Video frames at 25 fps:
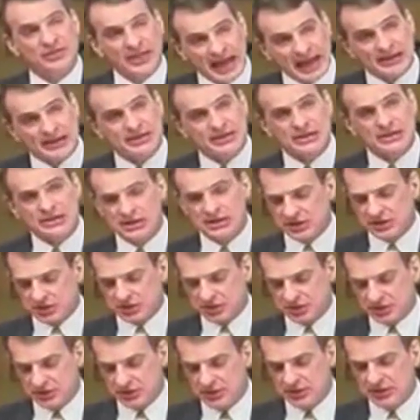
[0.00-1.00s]
That
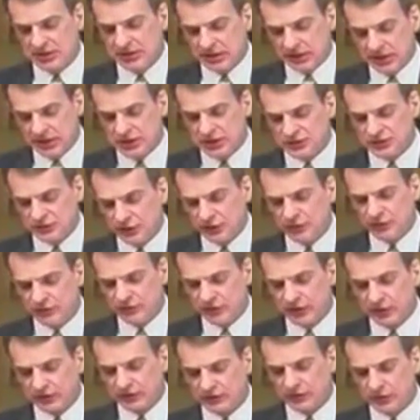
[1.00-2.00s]
condition is
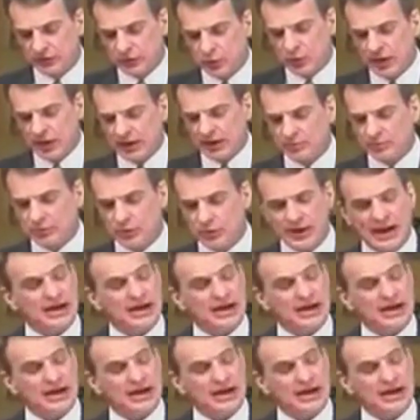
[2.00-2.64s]
fulfilled for quantum